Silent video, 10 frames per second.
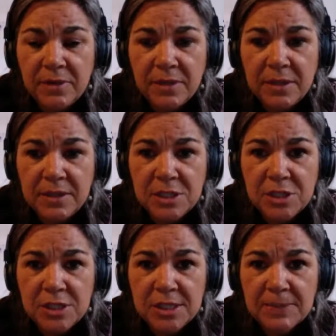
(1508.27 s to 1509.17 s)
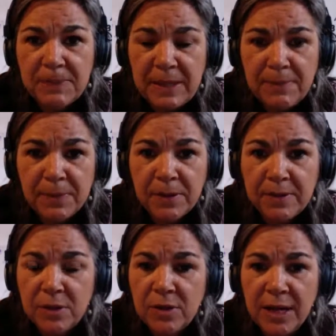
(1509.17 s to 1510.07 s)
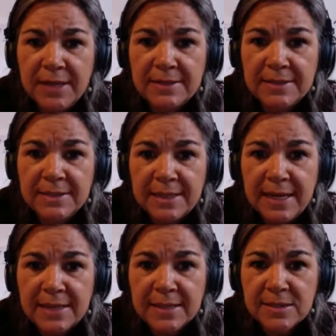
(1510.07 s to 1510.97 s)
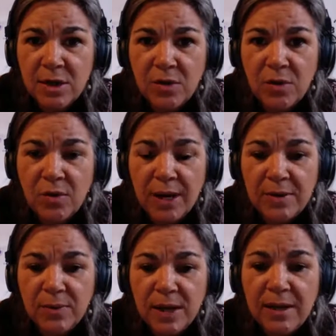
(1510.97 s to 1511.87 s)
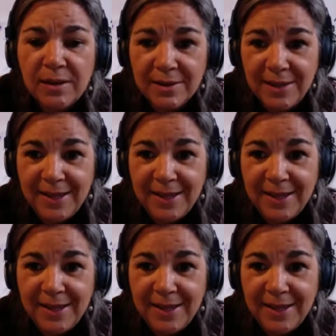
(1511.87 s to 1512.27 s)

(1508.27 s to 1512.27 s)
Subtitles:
Indigenous people in the United States know quite well